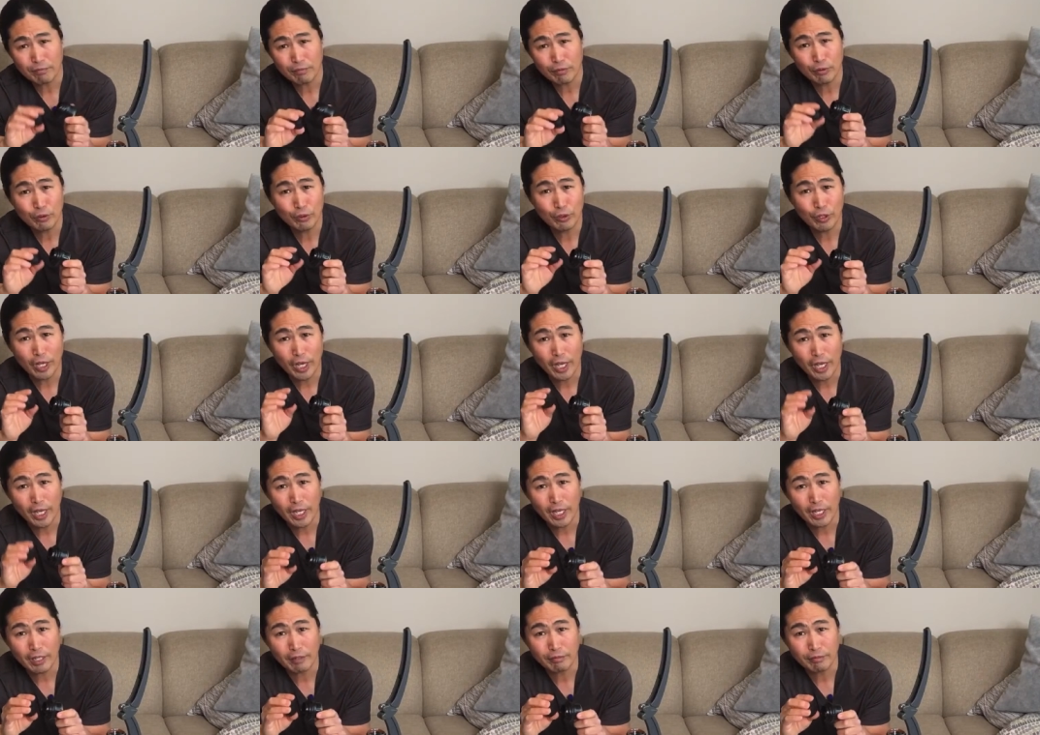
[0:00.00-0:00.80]
If
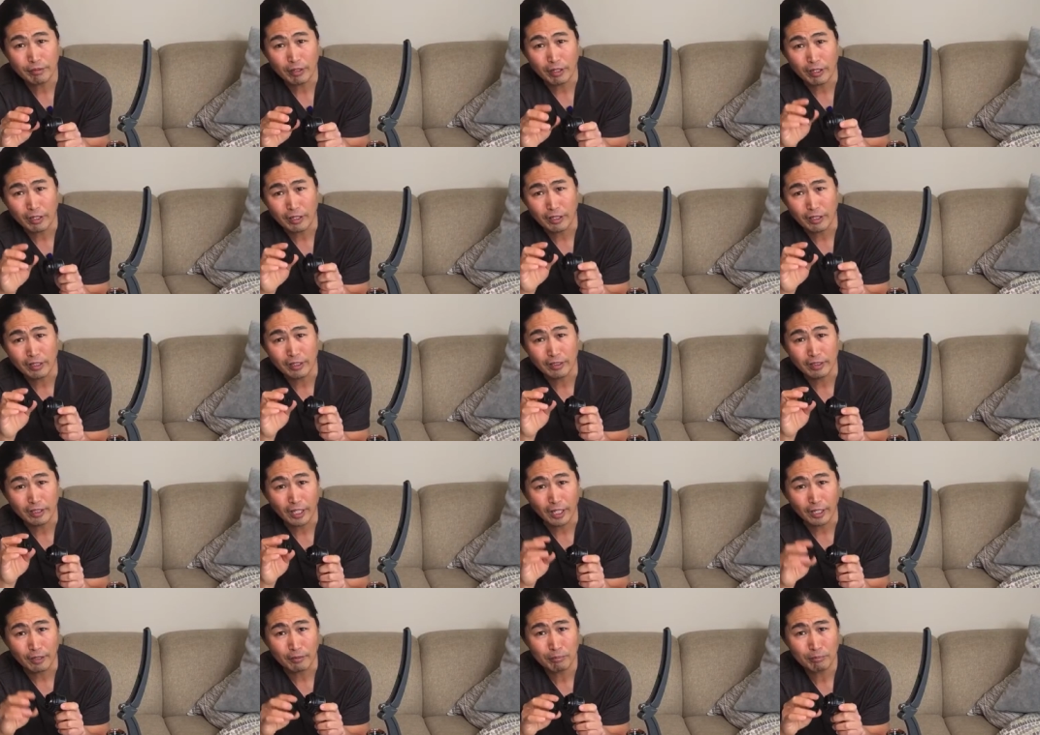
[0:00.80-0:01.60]
you have
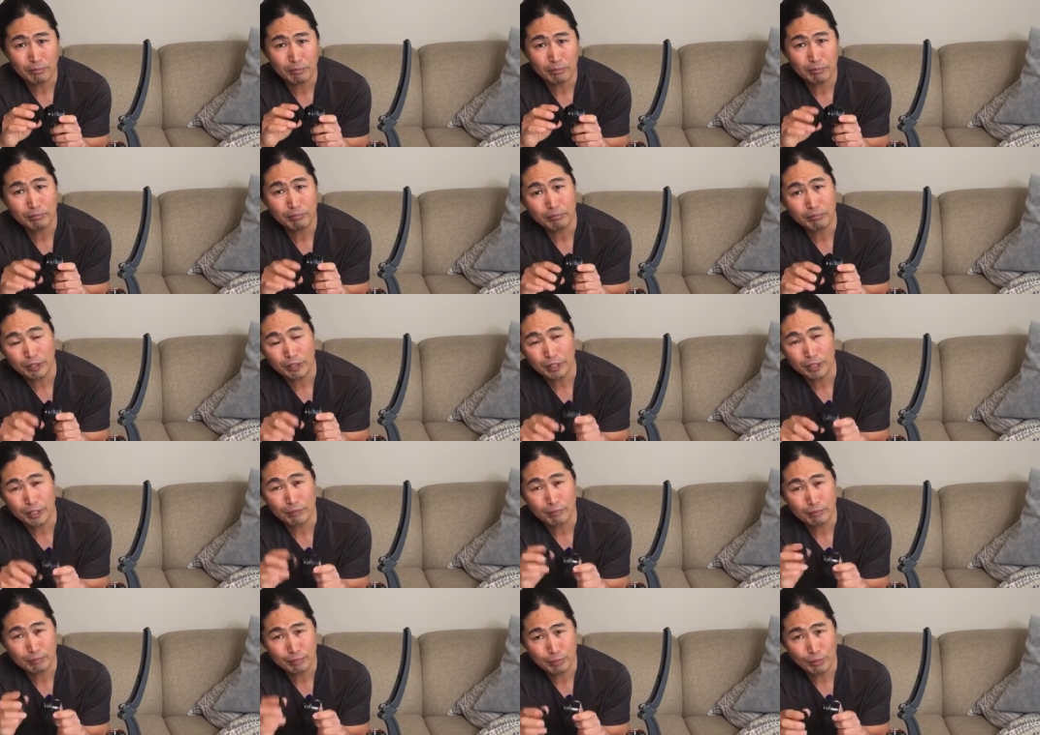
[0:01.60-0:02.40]
uh, like
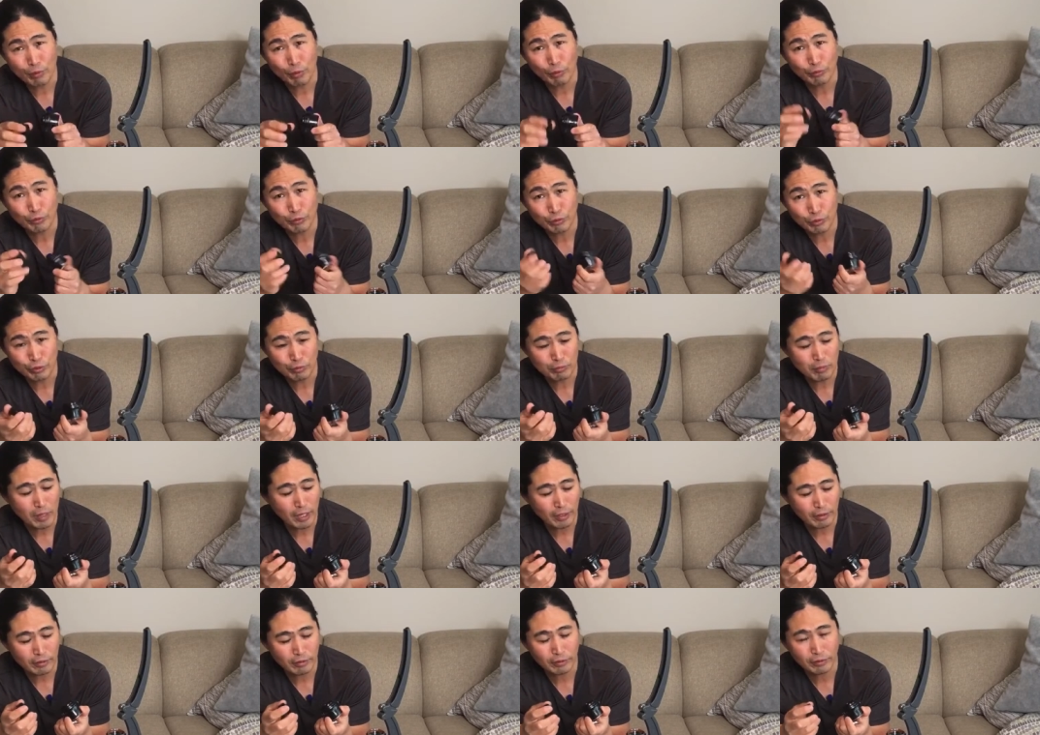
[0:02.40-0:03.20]
Flair Pro two
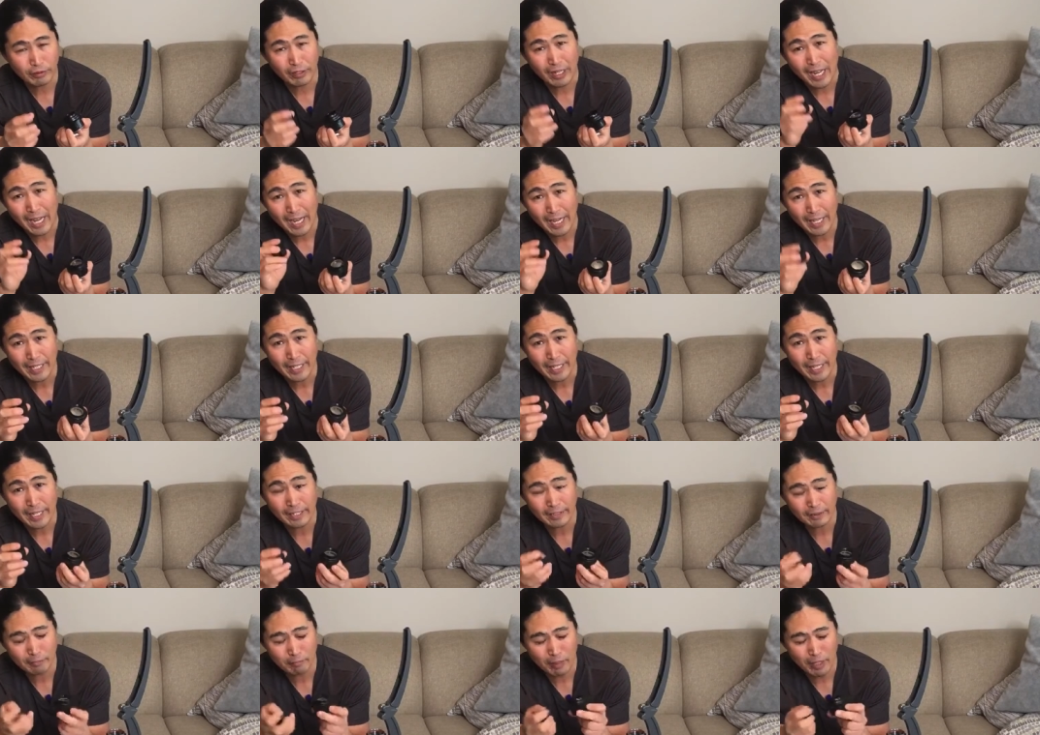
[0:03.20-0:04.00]
model, the high
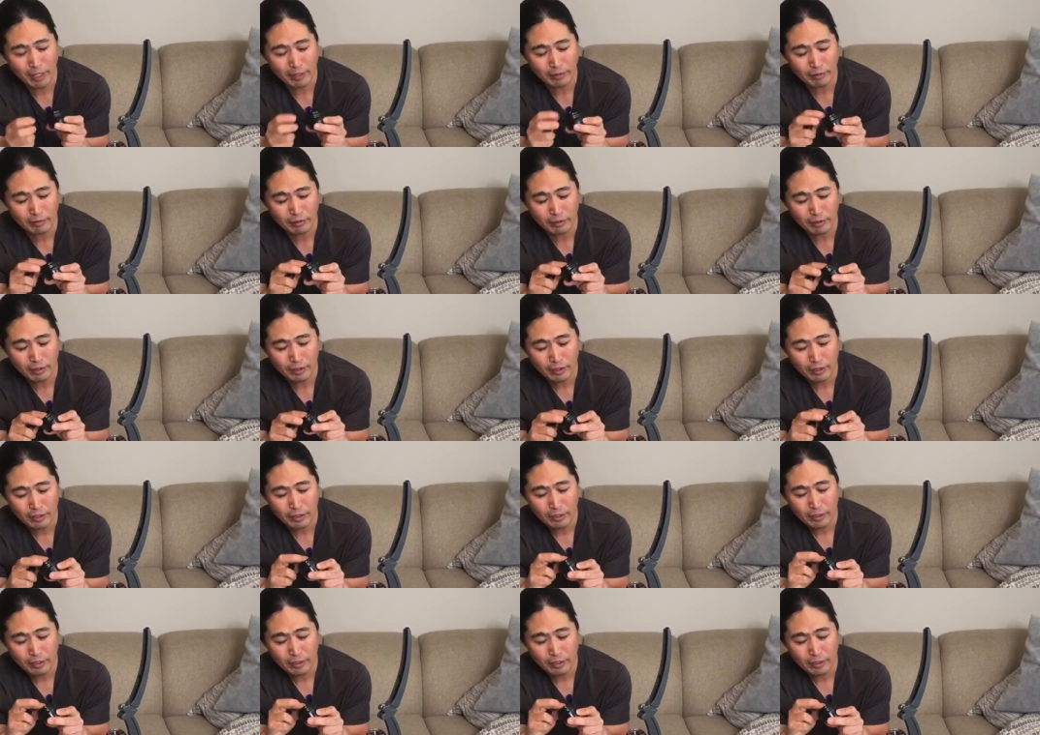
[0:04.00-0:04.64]
end model.